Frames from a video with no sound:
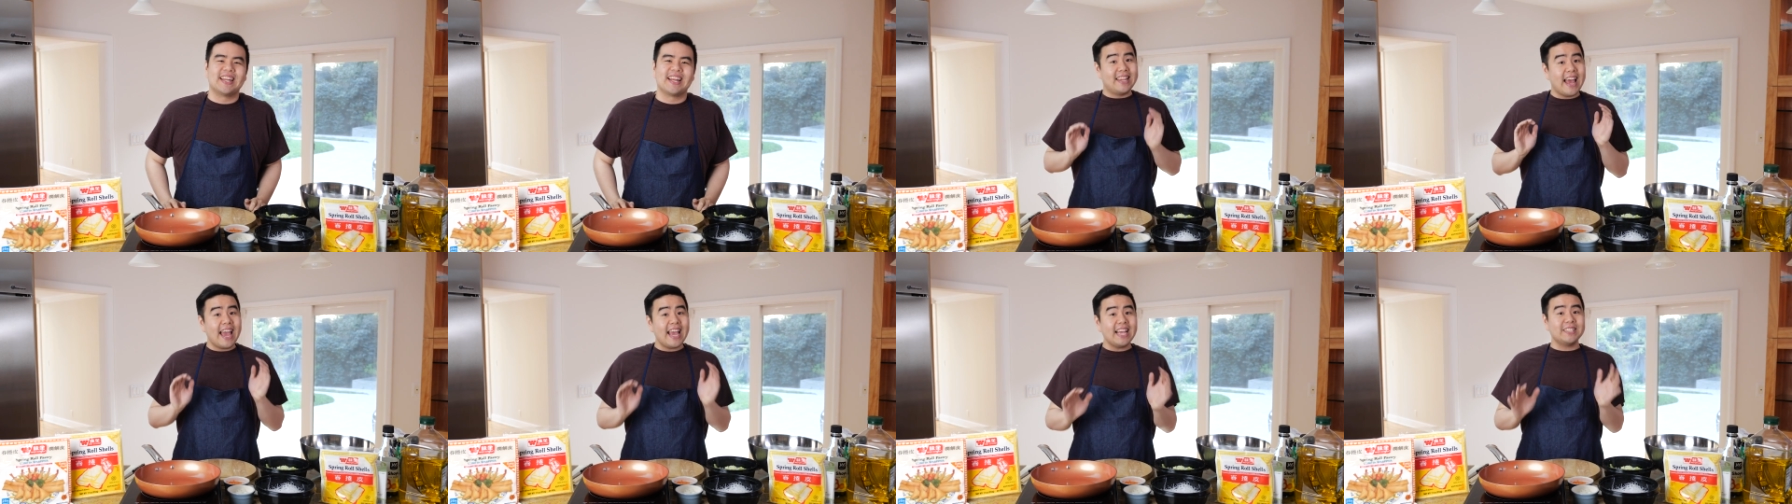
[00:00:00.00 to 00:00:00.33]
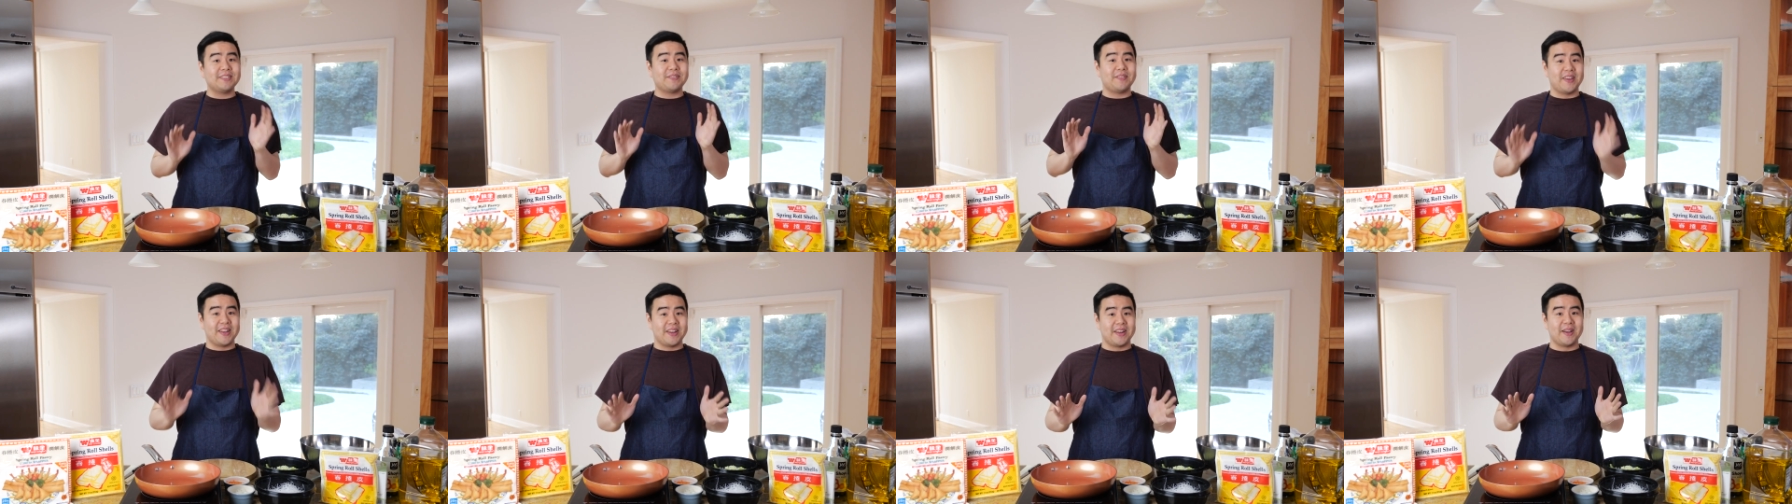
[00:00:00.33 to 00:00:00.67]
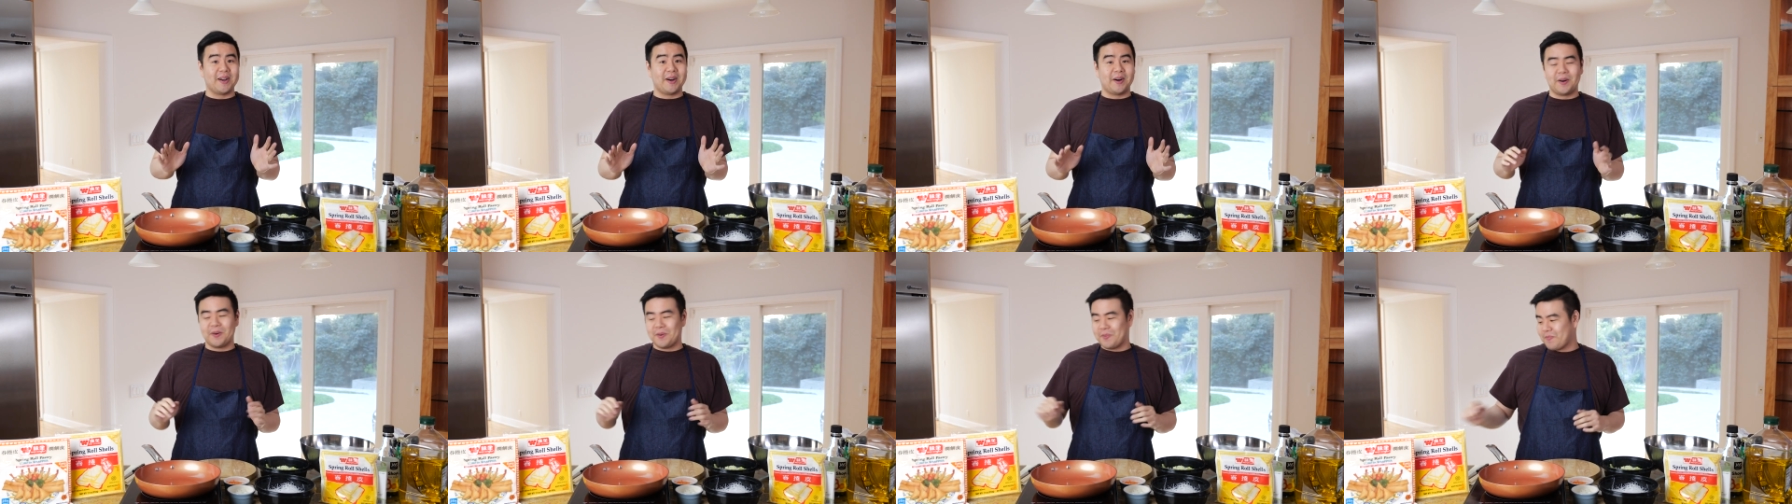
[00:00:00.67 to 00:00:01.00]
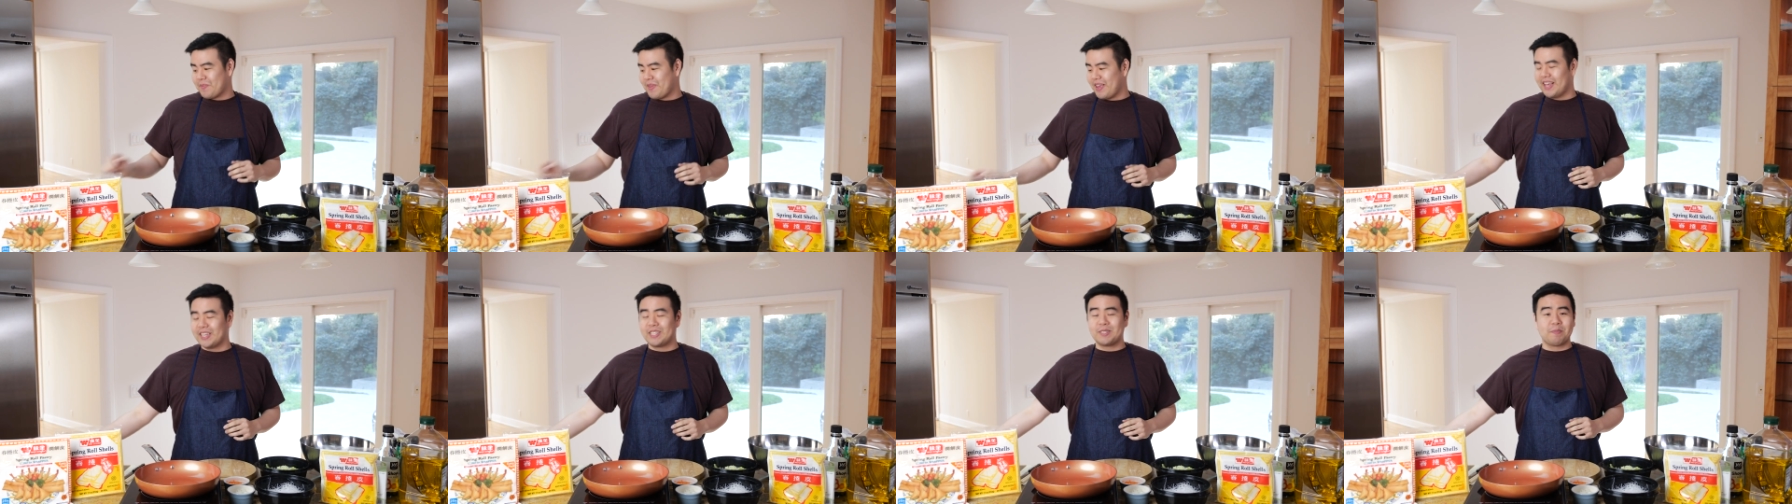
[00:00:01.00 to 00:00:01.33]
Today's
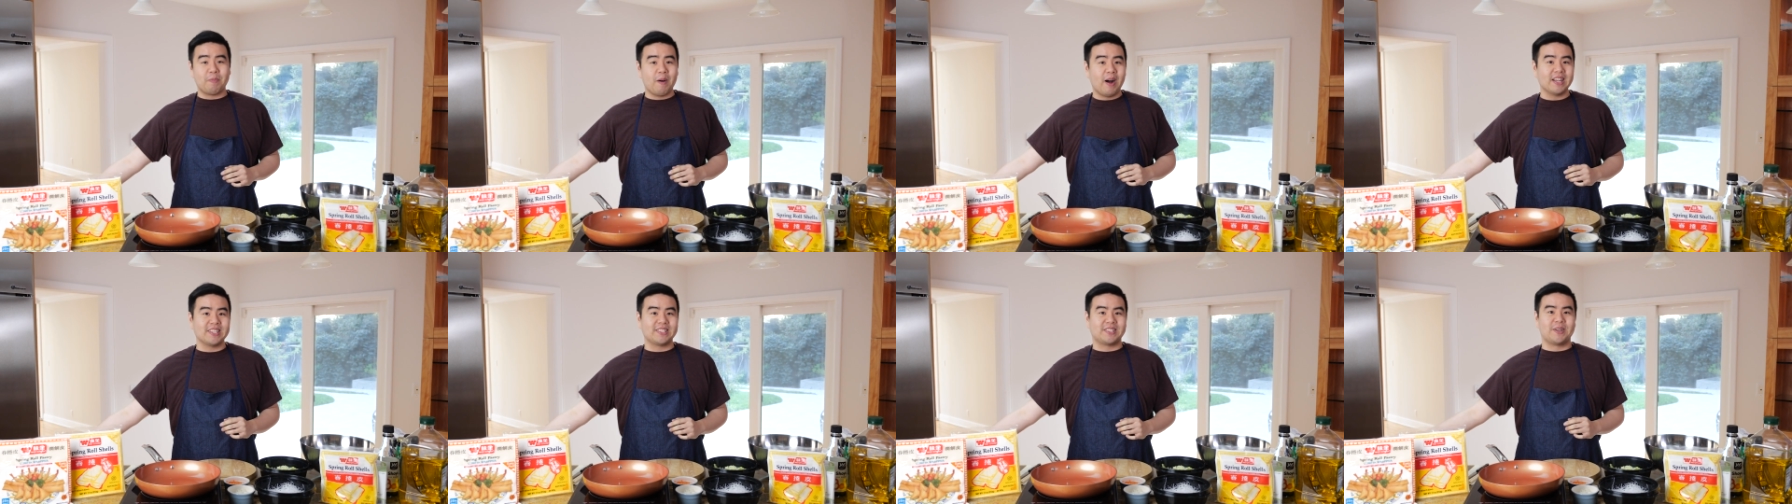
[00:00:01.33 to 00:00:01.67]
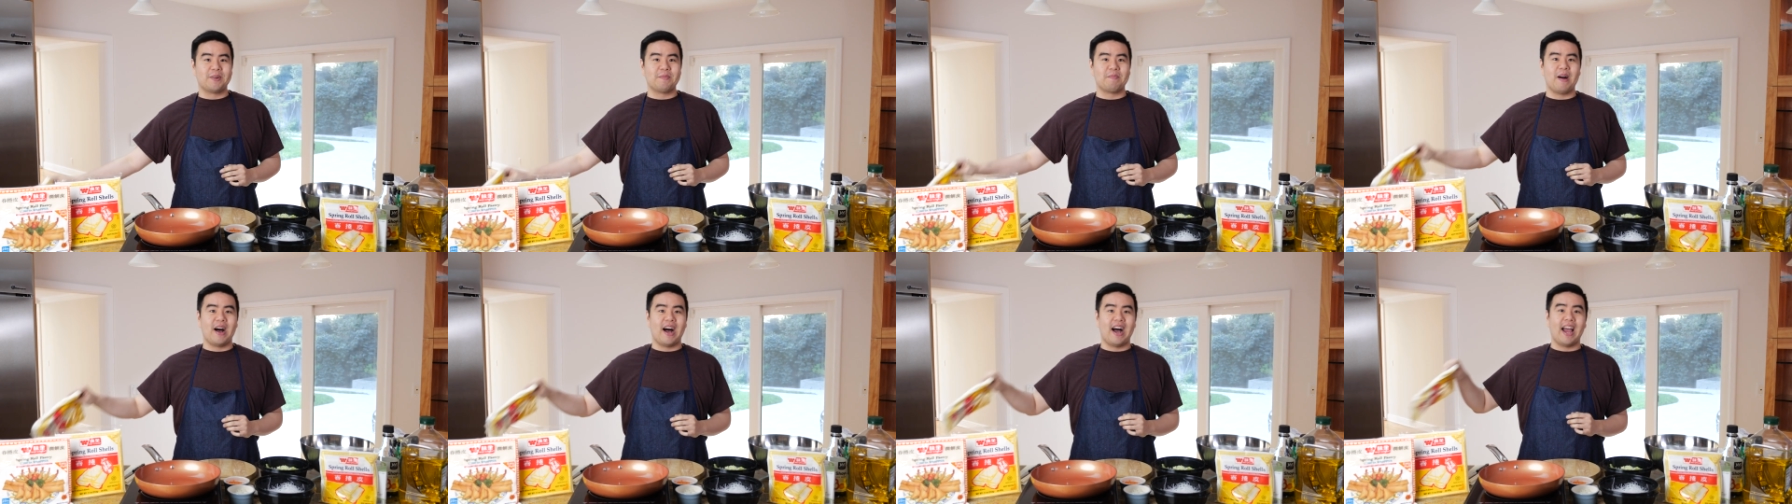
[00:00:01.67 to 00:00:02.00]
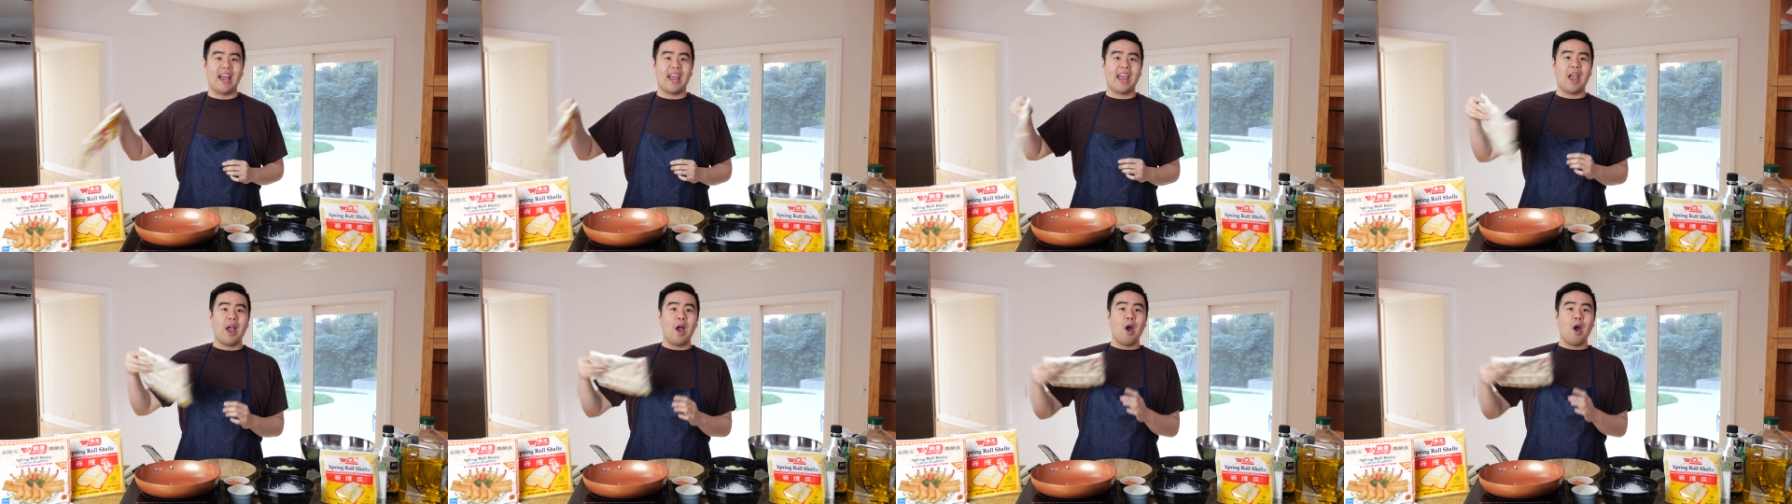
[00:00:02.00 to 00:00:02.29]
video is sponsored by